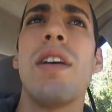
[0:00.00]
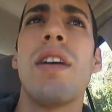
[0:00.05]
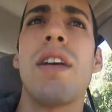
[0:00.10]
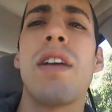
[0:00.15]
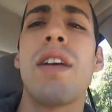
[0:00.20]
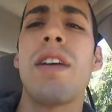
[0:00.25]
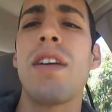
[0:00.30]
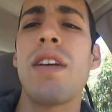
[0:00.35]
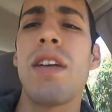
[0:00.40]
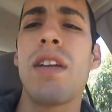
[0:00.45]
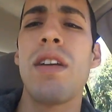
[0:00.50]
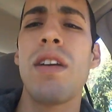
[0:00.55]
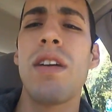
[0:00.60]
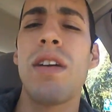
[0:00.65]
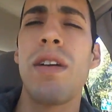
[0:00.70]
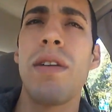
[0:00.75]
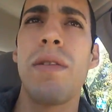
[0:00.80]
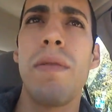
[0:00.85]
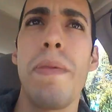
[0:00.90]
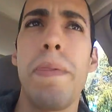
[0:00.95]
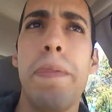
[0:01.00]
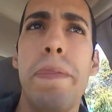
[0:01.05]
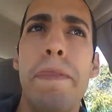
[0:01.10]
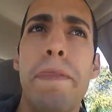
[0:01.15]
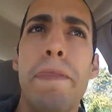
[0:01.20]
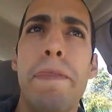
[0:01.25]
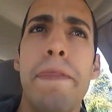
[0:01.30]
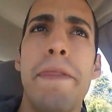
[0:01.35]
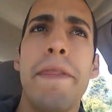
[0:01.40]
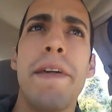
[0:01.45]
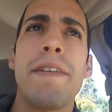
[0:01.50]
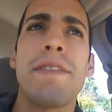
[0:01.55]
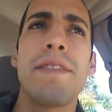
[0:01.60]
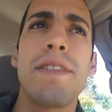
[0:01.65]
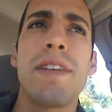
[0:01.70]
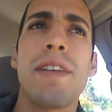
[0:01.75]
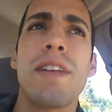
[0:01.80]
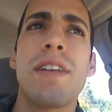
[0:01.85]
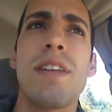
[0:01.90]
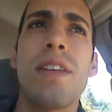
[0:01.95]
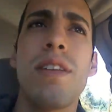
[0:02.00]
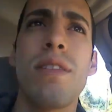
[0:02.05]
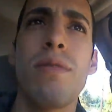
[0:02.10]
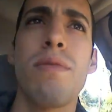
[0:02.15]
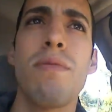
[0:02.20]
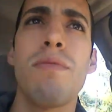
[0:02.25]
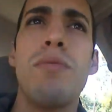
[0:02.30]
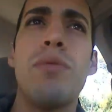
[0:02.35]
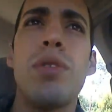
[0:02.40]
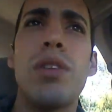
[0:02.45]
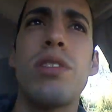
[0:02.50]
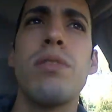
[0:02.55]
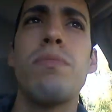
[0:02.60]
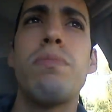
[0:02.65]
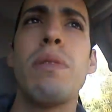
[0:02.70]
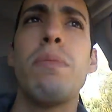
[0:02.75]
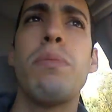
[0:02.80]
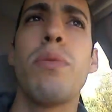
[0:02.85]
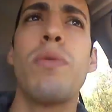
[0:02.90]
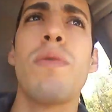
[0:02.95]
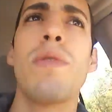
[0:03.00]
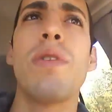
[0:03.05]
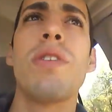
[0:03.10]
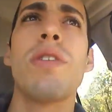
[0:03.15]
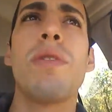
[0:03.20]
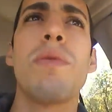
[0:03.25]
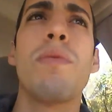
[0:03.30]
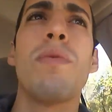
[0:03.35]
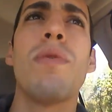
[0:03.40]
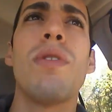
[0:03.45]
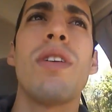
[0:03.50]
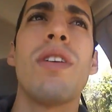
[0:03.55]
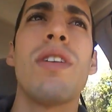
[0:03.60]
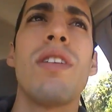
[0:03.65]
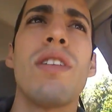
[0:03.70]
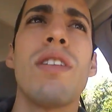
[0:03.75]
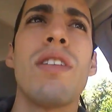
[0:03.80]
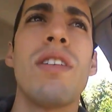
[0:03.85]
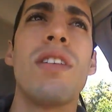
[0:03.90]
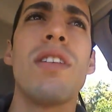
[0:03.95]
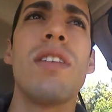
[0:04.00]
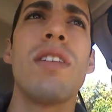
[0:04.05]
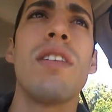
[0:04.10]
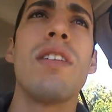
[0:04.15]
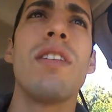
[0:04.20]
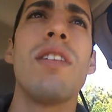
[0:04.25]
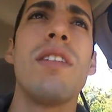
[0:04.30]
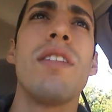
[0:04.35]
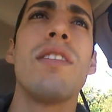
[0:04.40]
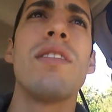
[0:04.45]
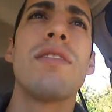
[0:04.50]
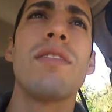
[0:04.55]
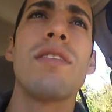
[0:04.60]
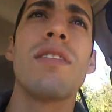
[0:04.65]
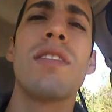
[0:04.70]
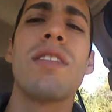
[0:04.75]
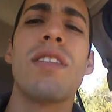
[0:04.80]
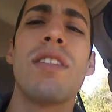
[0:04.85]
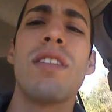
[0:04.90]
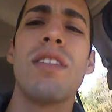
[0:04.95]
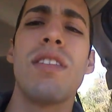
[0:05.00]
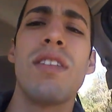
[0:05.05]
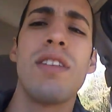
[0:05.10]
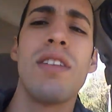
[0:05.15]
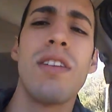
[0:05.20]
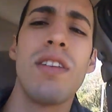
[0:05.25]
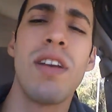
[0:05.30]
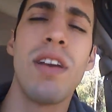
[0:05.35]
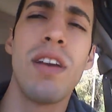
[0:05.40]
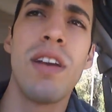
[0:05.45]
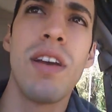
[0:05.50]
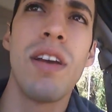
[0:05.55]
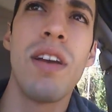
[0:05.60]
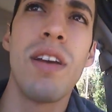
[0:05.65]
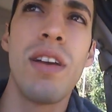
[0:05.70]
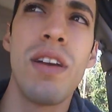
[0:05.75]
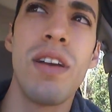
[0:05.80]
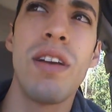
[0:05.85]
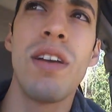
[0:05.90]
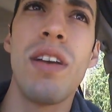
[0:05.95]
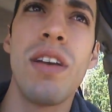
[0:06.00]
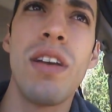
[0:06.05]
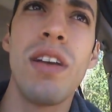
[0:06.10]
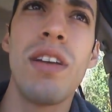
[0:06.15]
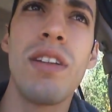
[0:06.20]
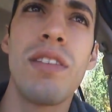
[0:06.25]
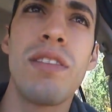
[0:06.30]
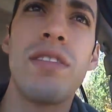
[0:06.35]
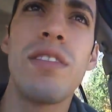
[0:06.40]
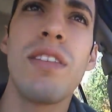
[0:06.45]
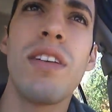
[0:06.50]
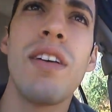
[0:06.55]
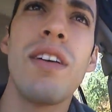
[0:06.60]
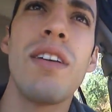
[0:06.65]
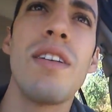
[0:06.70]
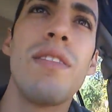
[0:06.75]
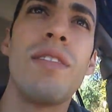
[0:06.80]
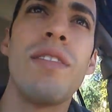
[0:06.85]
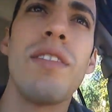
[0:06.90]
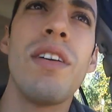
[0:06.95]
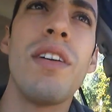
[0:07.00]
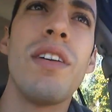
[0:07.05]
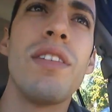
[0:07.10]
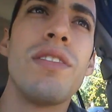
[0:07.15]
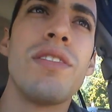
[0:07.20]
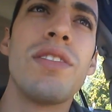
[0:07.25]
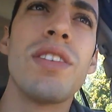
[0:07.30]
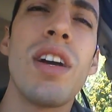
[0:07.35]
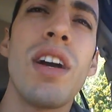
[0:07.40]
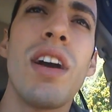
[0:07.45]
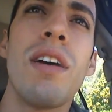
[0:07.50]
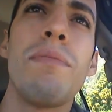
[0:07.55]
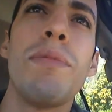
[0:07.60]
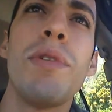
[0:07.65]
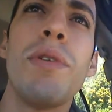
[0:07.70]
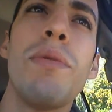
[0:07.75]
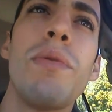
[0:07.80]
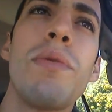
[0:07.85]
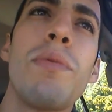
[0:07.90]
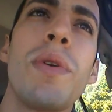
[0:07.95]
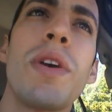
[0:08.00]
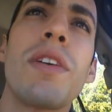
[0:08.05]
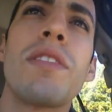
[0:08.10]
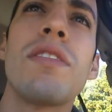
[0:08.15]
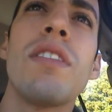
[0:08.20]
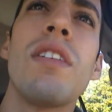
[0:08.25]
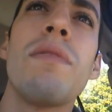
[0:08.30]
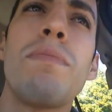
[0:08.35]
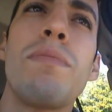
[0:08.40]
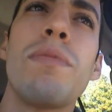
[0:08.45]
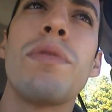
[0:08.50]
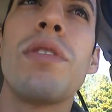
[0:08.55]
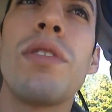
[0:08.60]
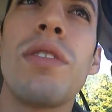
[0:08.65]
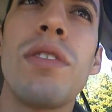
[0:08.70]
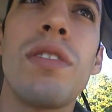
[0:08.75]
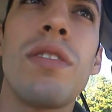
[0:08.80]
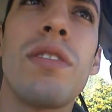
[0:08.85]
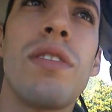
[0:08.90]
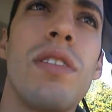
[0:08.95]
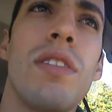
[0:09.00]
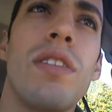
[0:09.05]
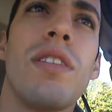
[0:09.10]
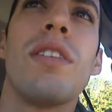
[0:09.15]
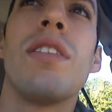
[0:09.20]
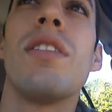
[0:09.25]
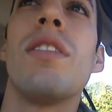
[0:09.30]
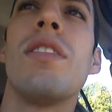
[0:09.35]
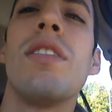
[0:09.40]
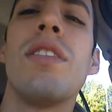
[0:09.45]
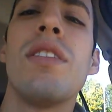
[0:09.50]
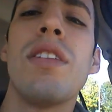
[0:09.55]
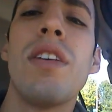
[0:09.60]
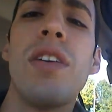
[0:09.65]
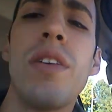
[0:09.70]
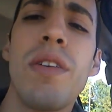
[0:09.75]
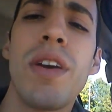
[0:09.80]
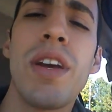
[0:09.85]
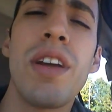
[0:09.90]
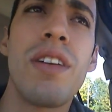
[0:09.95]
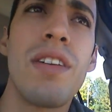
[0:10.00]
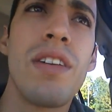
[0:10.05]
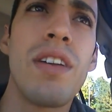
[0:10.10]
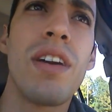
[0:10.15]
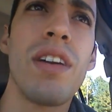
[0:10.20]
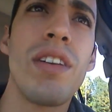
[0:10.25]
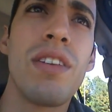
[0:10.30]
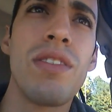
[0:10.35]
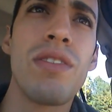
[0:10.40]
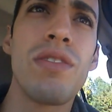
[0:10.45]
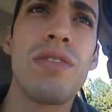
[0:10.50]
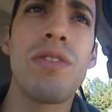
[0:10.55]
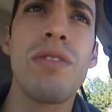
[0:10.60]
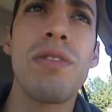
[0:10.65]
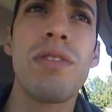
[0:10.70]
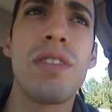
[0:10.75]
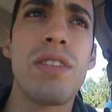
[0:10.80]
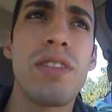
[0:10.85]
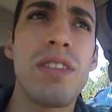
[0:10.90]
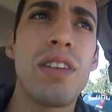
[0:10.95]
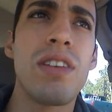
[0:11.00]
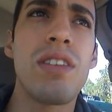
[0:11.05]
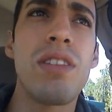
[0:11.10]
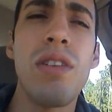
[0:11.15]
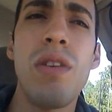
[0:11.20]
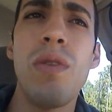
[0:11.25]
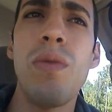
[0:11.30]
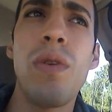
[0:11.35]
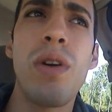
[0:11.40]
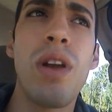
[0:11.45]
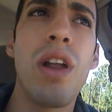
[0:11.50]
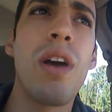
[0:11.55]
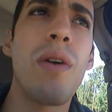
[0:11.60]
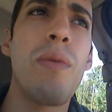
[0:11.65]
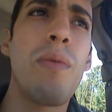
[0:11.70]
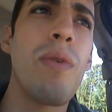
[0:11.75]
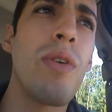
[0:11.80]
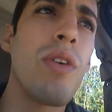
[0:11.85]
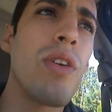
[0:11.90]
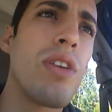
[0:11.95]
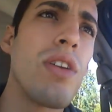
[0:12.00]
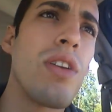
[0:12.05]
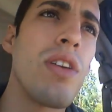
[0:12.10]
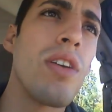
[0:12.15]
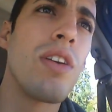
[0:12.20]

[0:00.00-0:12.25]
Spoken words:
And I was like, what do people really want? And it's like, it's not a job. No one wakes up when they're 8 or 9 years old and they say, what I want?